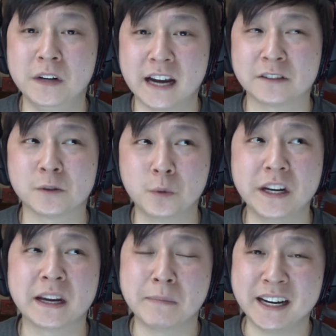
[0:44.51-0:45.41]
next
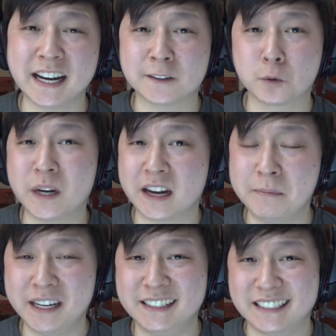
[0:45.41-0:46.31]
week. And by next week, I
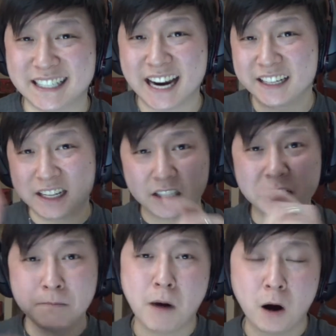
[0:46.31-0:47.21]
mean technically
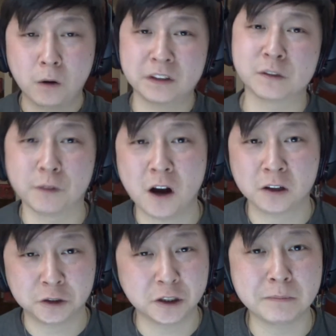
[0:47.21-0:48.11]
tomorrow. This
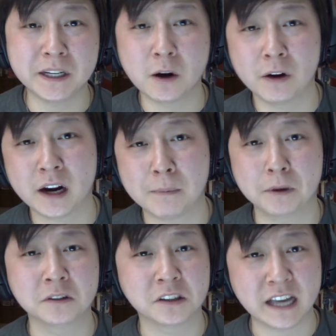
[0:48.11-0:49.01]
vlog should be going up
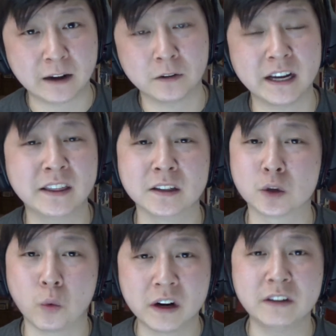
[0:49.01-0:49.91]
on Saturday, the
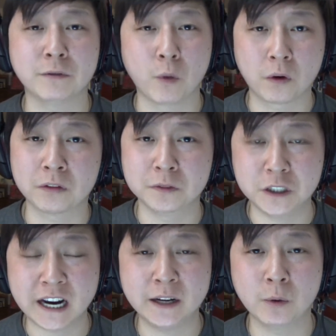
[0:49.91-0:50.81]
24th of
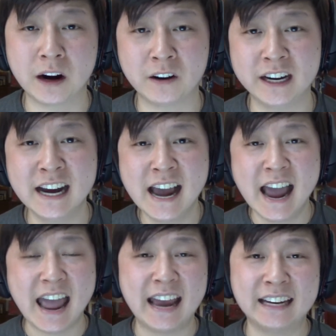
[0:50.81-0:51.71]
January.
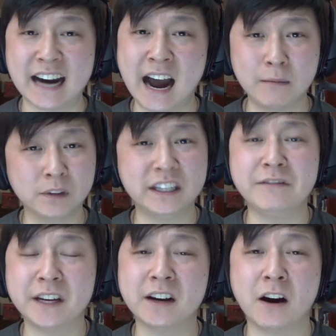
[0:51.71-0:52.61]
And I'm
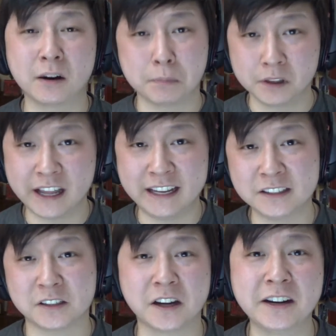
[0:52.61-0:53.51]
leaving on a
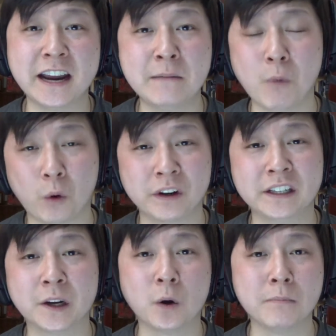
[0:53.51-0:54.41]
plane Sunday
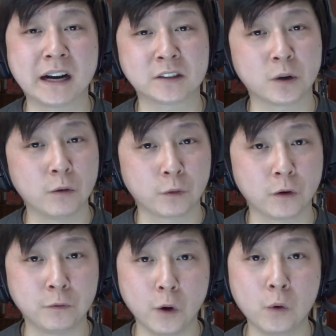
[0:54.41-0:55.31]
morning to go to Mexico for
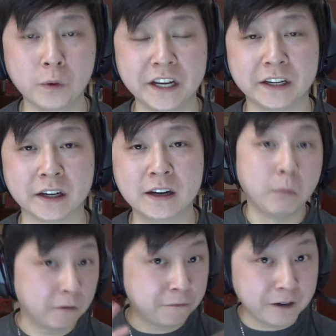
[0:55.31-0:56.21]
a full week.
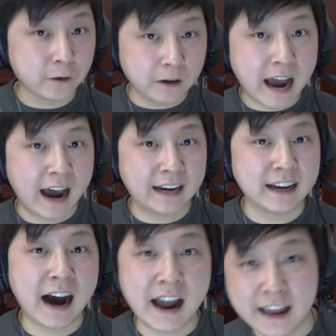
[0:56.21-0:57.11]
But fear not,
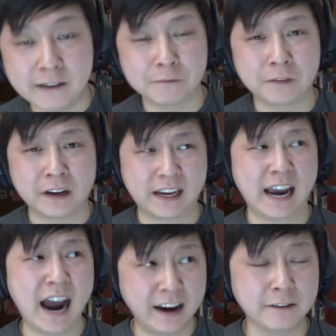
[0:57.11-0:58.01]
I have
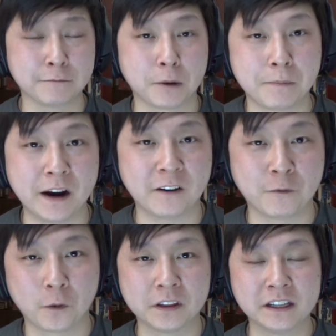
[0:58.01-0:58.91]
kind of prepared
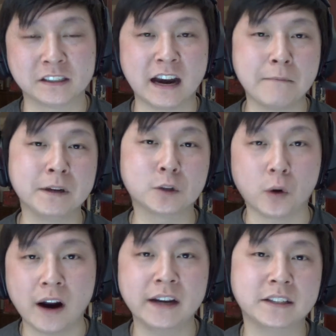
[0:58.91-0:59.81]
for this. I've been
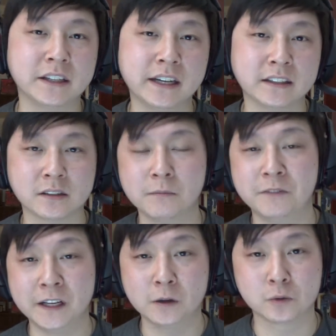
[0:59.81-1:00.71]
trying to get some
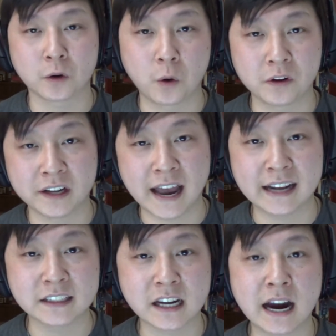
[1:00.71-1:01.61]
videos recorded
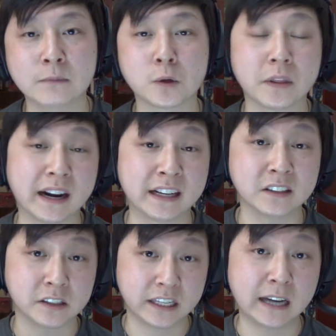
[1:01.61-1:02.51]
ahead of time so that I can
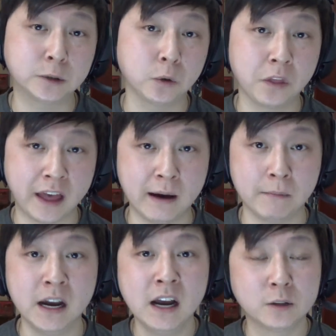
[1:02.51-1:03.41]
schedule
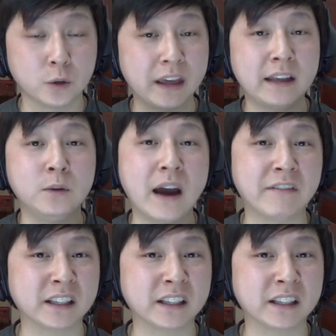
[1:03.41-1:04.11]
them so that you have